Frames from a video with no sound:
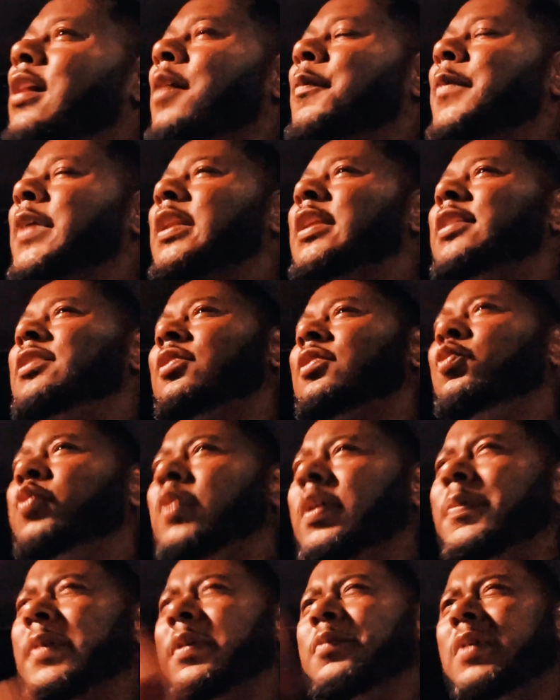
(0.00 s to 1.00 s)
I mean, this
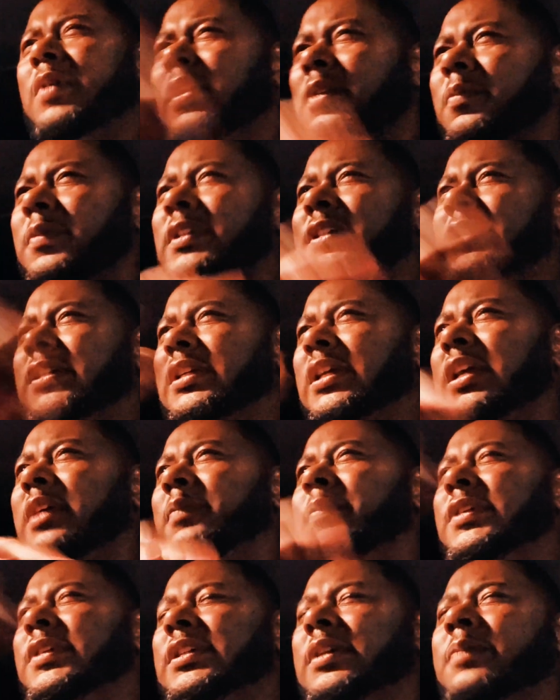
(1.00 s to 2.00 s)
equipment. It wasn't a
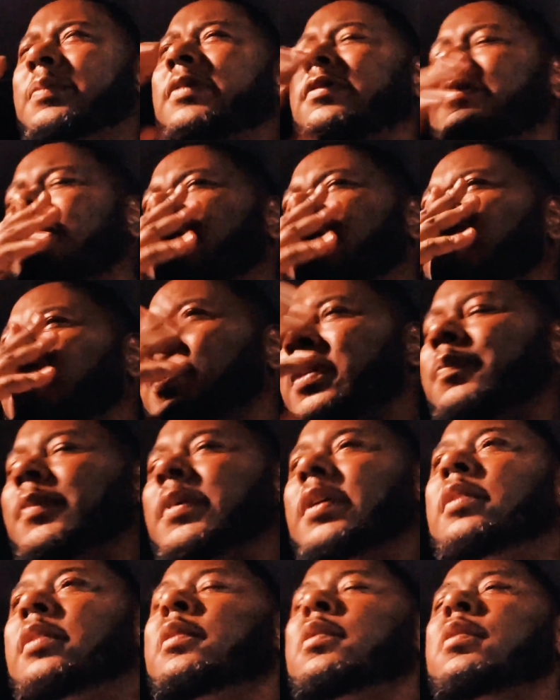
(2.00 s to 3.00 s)
machine, but it's
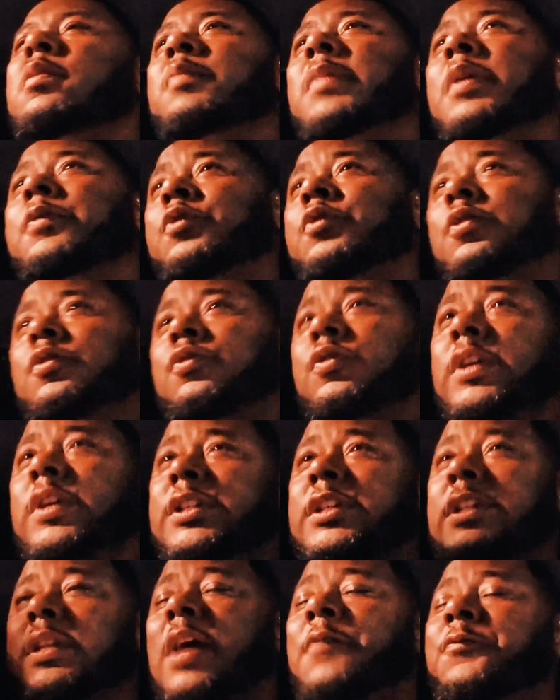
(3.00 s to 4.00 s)
equipment. But I'm doing
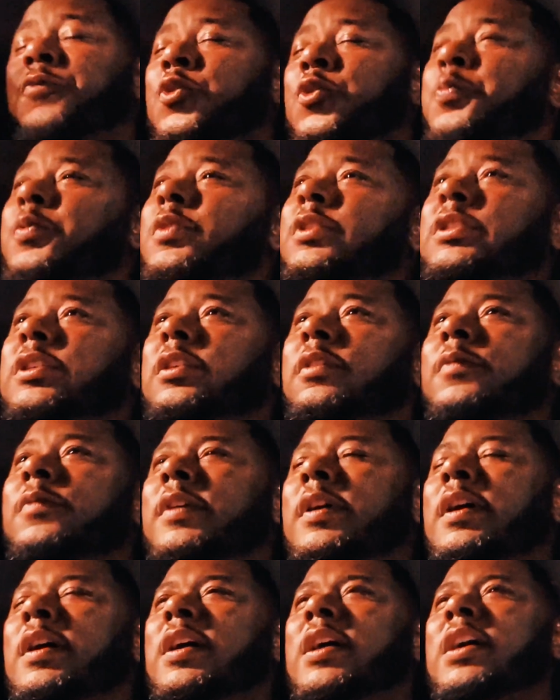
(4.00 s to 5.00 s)
crunches, not full
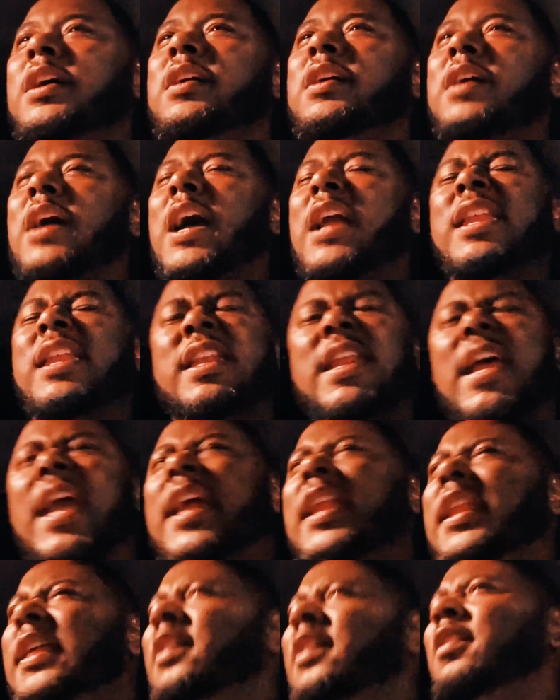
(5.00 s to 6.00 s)
push-ups. I did
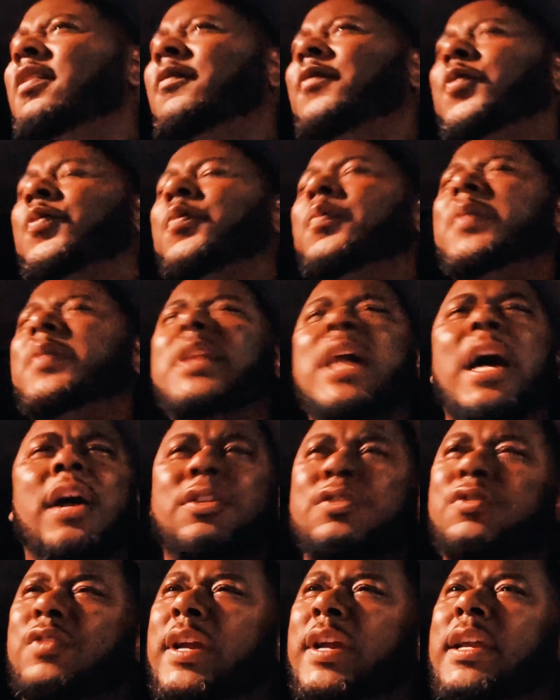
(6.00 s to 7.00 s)
80 of them, but
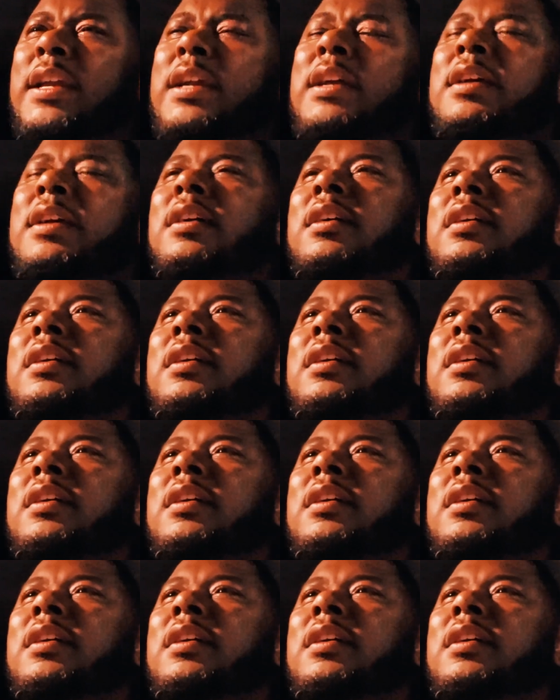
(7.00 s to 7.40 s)
not straight.